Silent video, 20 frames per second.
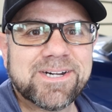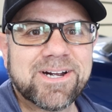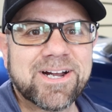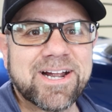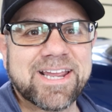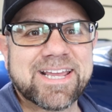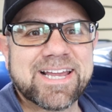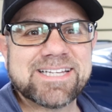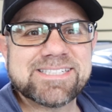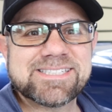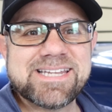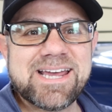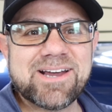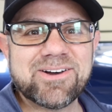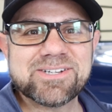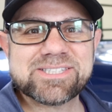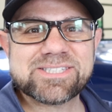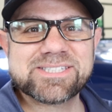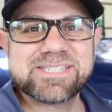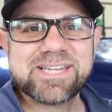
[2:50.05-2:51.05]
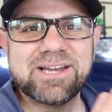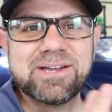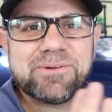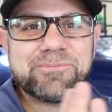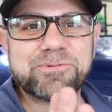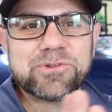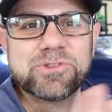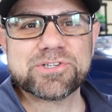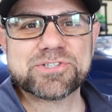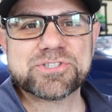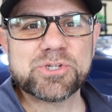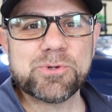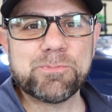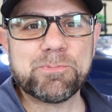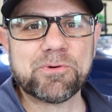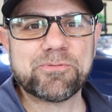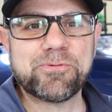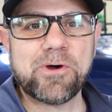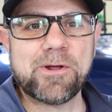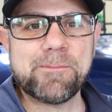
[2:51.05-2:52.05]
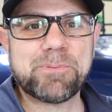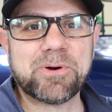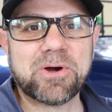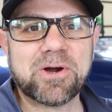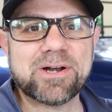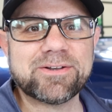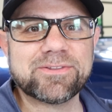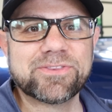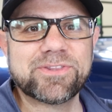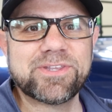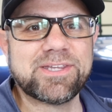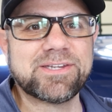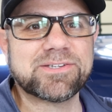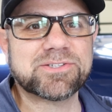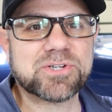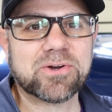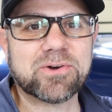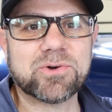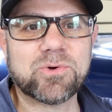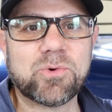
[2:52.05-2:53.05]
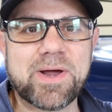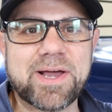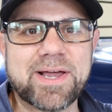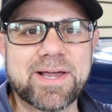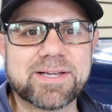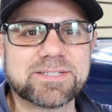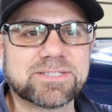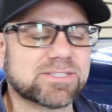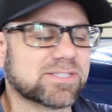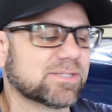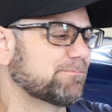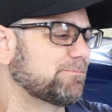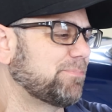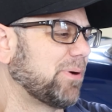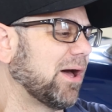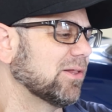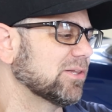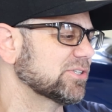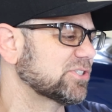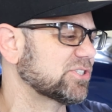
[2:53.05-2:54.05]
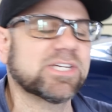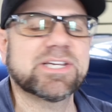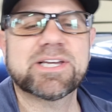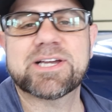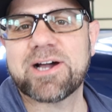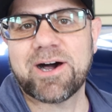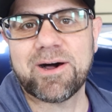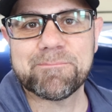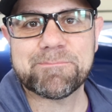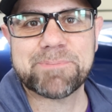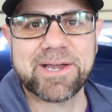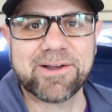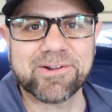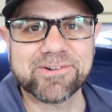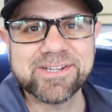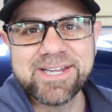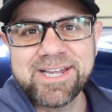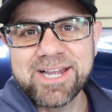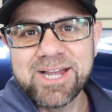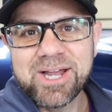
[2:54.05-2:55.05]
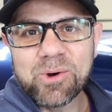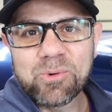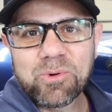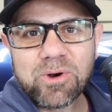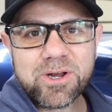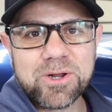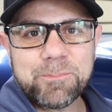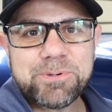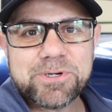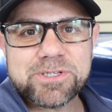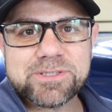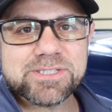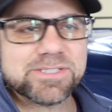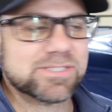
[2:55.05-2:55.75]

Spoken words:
All right, guys, now it's time for the super fun part, the Turtle Wax polishing compound. We're gonna put